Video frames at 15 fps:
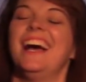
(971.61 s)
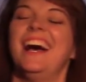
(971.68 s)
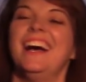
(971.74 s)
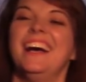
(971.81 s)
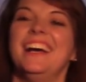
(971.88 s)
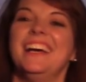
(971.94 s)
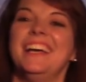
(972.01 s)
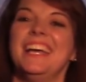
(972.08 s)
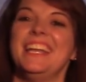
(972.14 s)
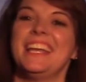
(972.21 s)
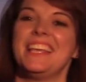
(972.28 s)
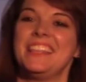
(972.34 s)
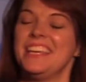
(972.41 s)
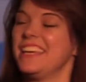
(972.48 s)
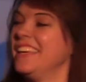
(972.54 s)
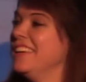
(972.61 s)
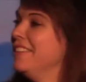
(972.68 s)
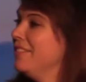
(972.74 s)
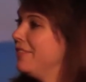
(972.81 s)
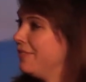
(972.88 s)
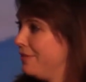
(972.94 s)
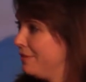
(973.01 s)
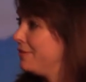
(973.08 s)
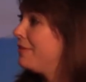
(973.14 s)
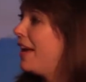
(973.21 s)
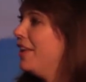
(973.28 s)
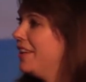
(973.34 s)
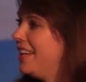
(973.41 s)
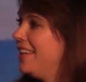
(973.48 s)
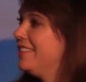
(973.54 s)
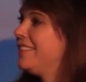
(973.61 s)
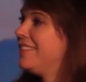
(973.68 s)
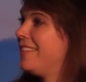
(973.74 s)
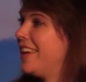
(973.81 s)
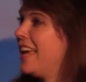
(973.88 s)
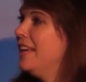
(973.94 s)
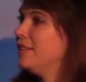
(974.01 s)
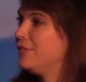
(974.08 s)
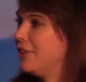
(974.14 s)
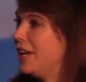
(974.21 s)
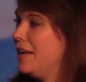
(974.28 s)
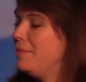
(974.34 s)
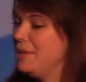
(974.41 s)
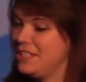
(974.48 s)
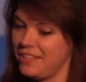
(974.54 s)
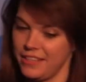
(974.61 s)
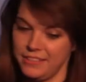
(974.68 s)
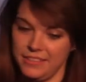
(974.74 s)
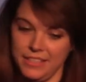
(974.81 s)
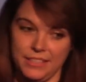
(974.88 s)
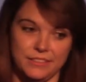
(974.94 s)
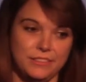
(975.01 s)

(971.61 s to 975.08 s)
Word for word: Uh, and I think it validates the case for A B testing.